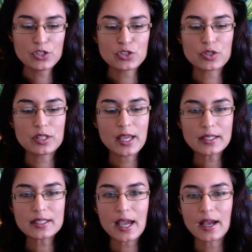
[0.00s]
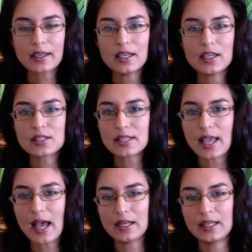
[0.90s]
So the next hack is
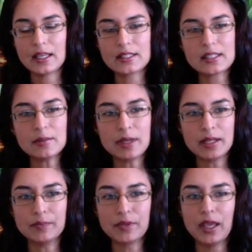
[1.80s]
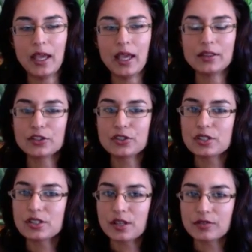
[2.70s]
adding cinnamon. And there's
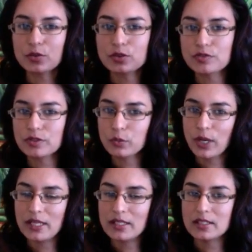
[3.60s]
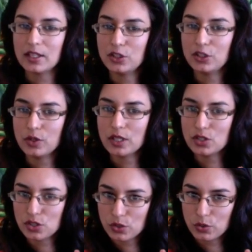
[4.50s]
several different ways that you can
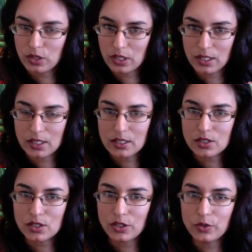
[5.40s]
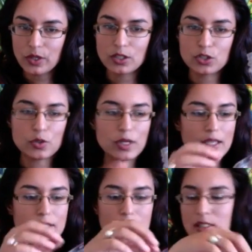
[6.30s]
do this. You can do it
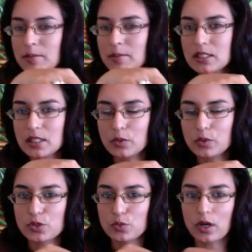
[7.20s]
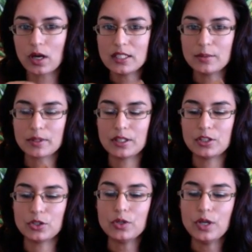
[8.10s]
as a cinnamon stick, which is what I typically
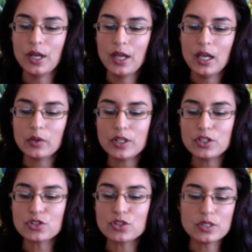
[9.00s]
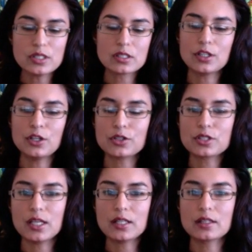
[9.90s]
do. And what I usually do is, I'll
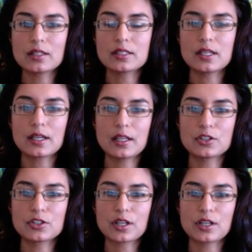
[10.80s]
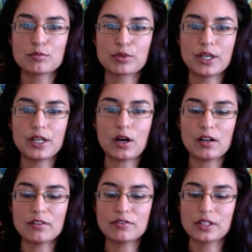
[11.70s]
take the stick and just kind of break
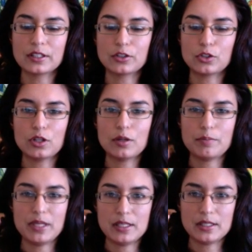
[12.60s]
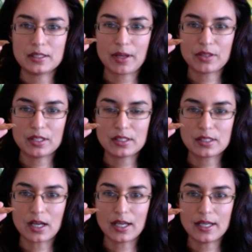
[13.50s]
off a little piece about this
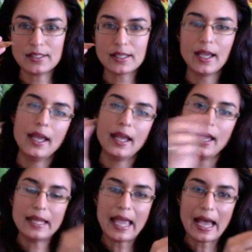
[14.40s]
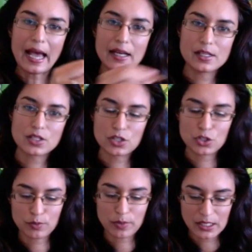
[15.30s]
size and add it
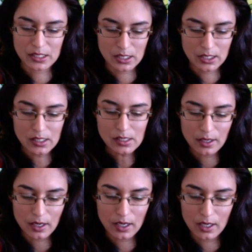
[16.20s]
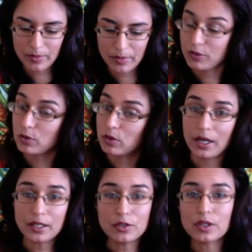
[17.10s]
to my tea. If you
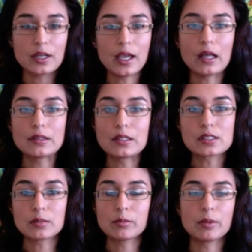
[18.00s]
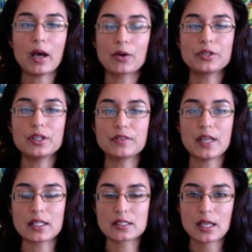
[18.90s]
like, you can add the cinnamon powder if
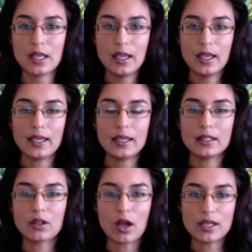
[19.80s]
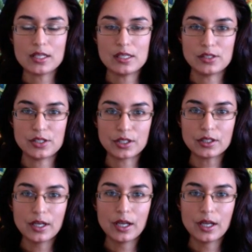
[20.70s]
that's a lot easier.